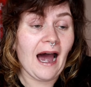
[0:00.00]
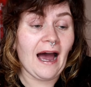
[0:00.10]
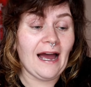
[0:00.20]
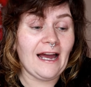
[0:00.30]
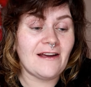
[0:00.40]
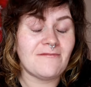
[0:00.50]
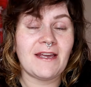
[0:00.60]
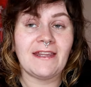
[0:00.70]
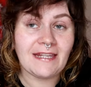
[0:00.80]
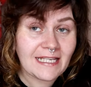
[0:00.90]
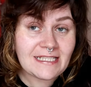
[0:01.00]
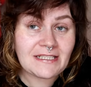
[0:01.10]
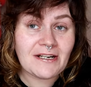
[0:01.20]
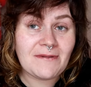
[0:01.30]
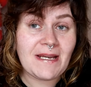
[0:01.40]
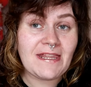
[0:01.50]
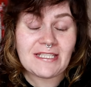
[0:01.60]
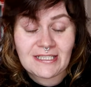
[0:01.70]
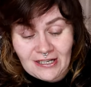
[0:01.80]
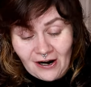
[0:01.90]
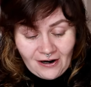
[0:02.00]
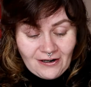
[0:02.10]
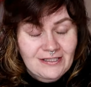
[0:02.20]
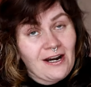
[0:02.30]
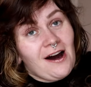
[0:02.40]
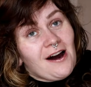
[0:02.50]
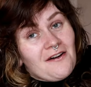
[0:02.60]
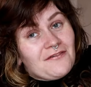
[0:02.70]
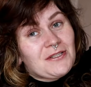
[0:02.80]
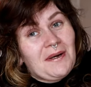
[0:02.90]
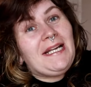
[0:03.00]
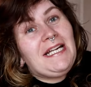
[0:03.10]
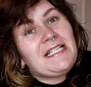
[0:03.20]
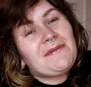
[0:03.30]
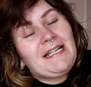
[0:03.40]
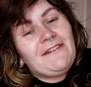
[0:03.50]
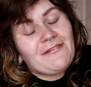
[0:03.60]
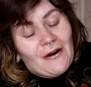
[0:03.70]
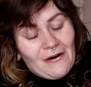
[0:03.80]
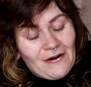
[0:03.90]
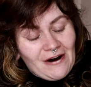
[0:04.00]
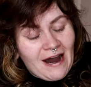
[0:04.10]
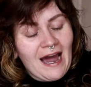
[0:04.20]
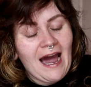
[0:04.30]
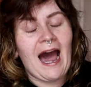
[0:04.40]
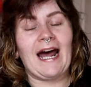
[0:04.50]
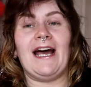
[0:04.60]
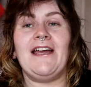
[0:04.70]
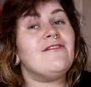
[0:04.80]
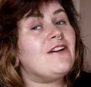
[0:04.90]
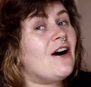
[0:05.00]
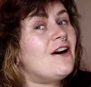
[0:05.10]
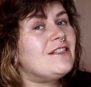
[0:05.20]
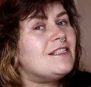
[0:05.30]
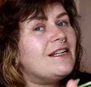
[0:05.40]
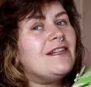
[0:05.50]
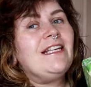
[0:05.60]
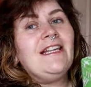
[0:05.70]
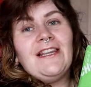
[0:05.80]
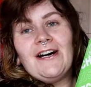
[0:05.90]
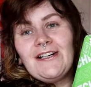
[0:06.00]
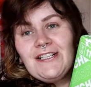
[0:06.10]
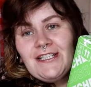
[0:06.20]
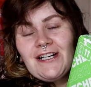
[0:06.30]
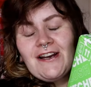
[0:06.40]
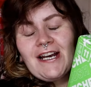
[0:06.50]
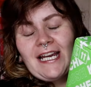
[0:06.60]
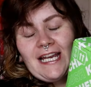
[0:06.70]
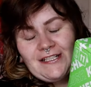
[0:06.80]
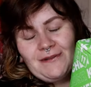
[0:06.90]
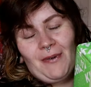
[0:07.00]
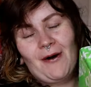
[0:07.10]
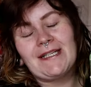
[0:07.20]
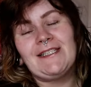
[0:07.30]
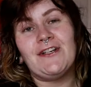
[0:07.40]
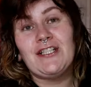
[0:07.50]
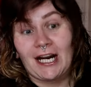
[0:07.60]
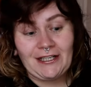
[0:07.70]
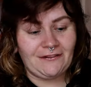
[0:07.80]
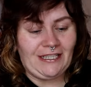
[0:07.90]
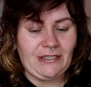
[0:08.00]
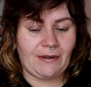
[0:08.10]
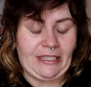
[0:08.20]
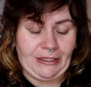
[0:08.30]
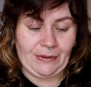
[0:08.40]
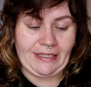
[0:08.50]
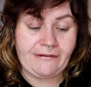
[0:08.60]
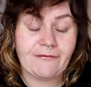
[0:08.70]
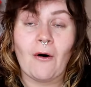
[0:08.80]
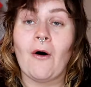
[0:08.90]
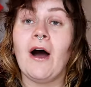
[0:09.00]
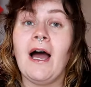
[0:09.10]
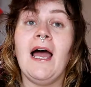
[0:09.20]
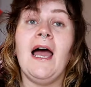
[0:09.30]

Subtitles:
This is gonna be the start of 2024, and I've got the Lush kitchen box for January 2024.